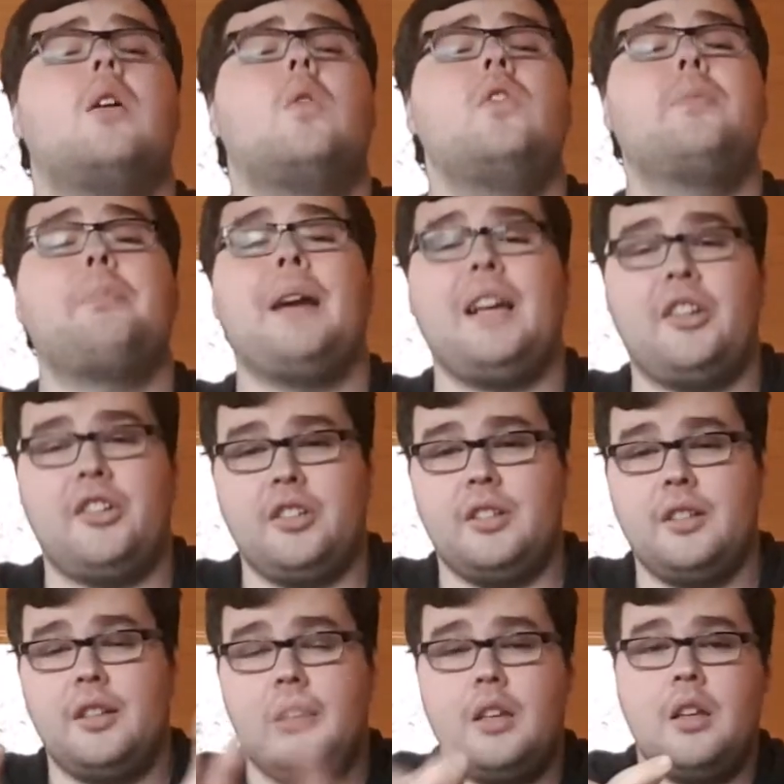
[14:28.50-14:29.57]
with
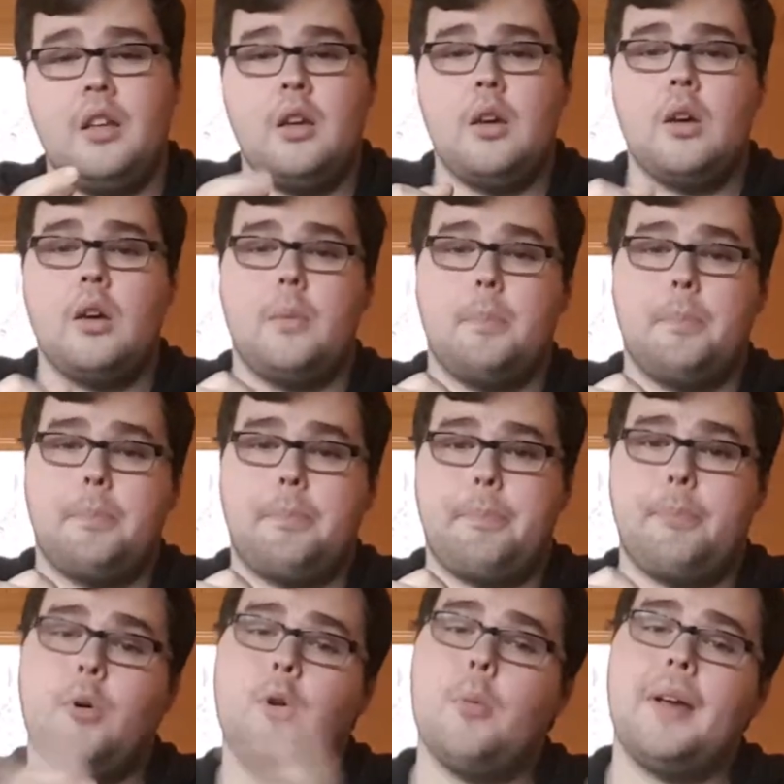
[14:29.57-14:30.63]
passion
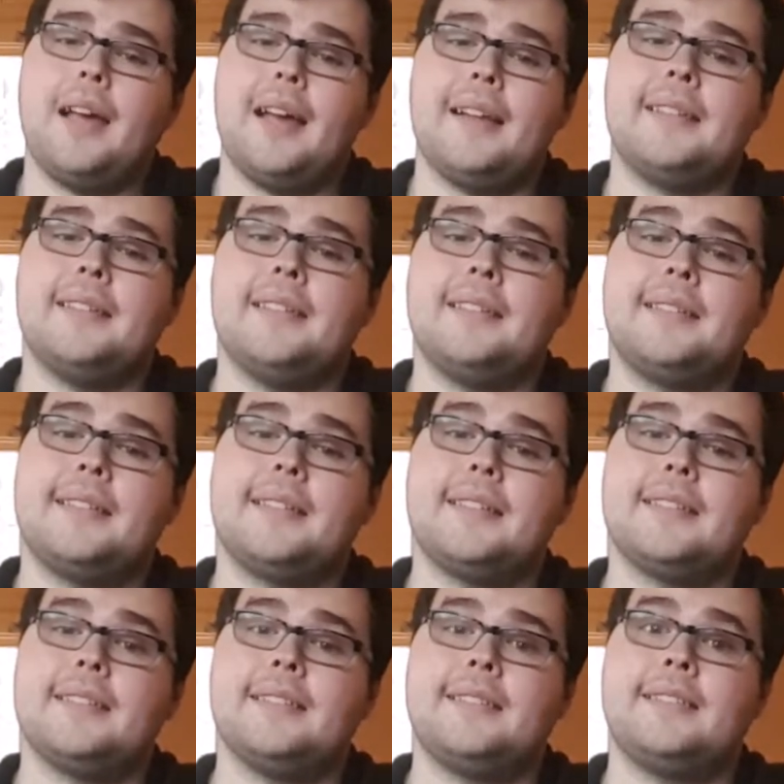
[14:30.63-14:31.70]
Paul McGann's
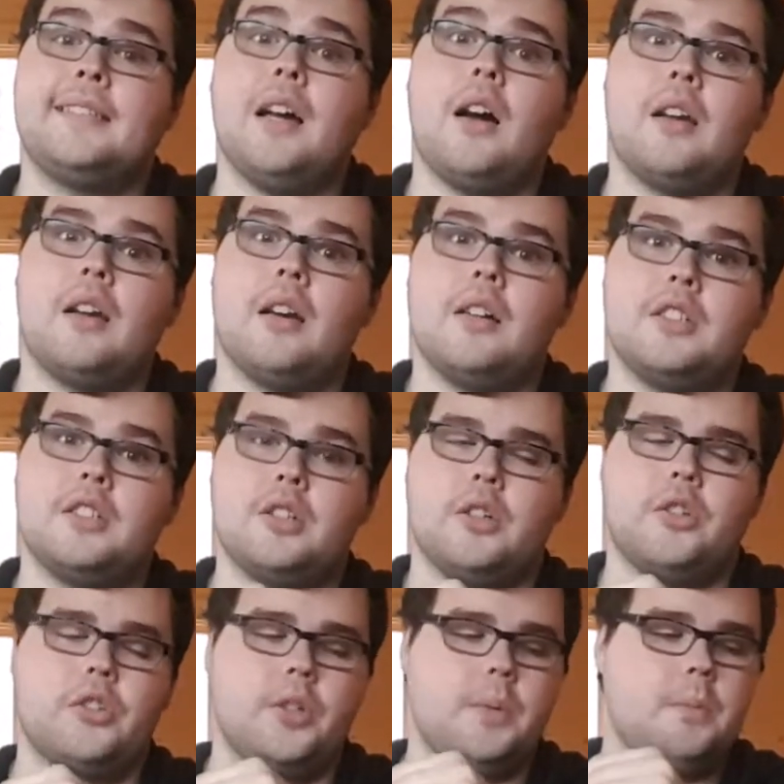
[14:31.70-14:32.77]
Dark Eyes
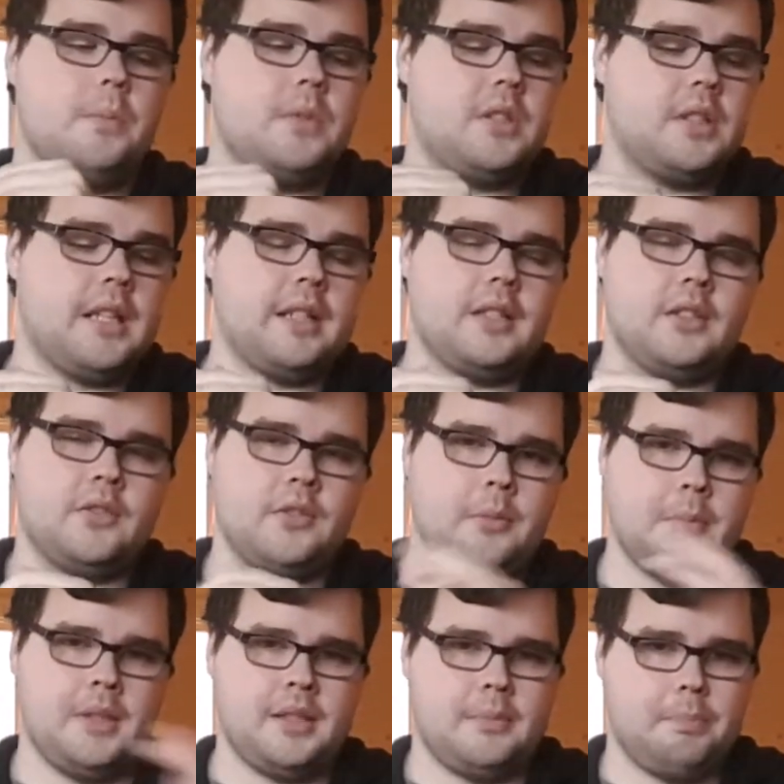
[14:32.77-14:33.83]
costumes. That's from
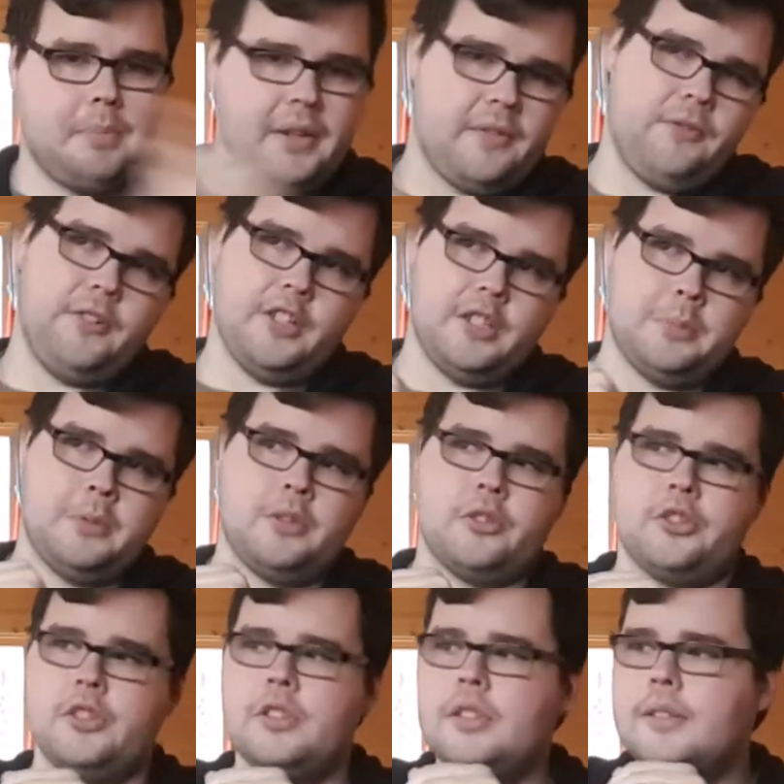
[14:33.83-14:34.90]
his Big Finish
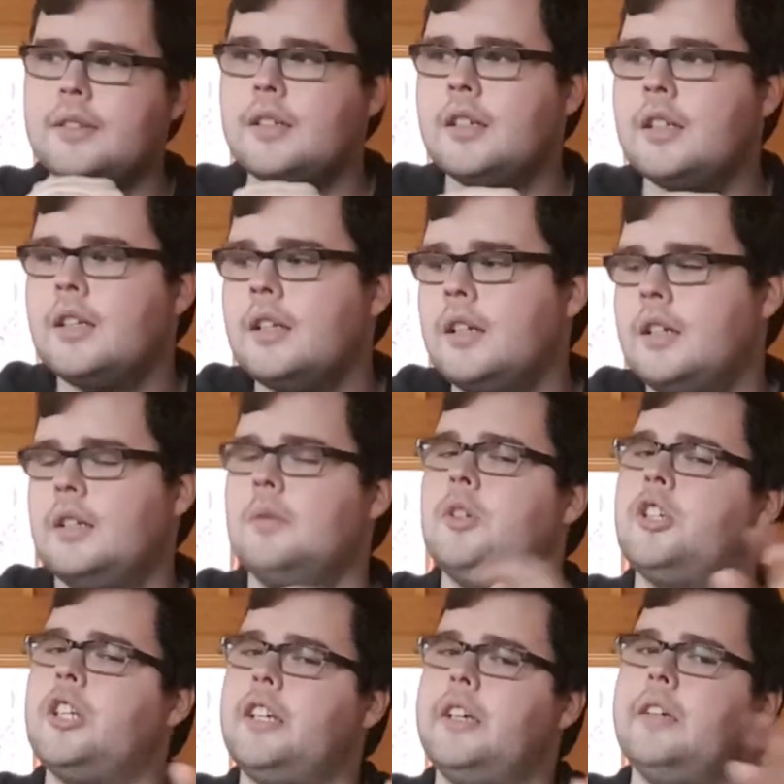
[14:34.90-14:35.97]
productions,
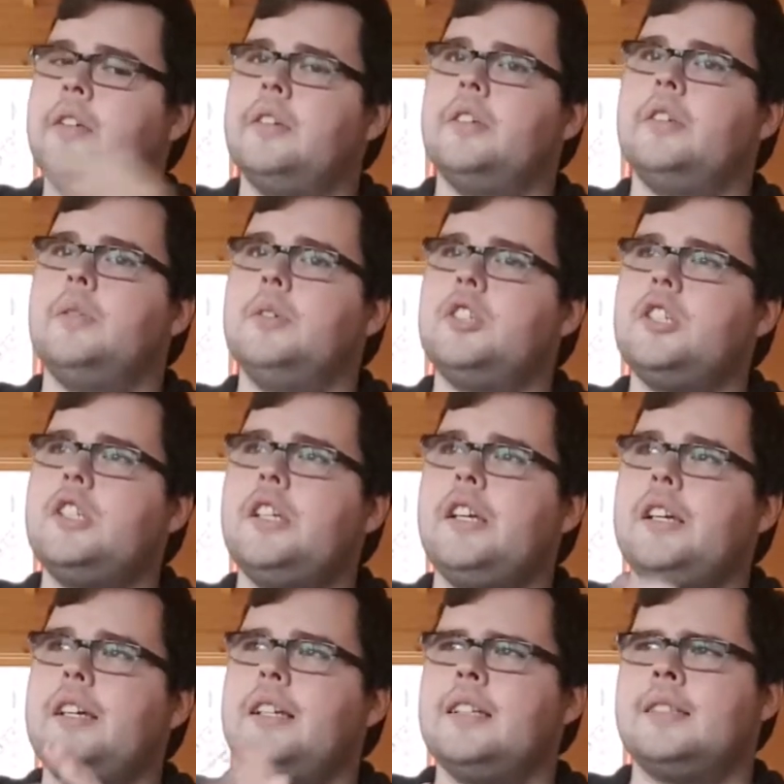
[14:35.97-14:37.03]
which he
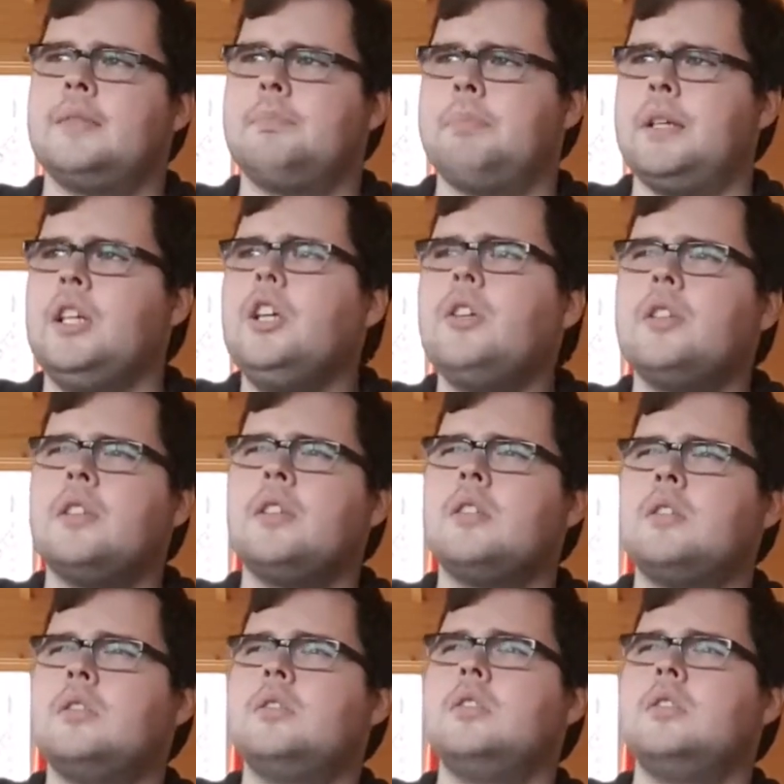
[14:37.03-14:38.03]
has been using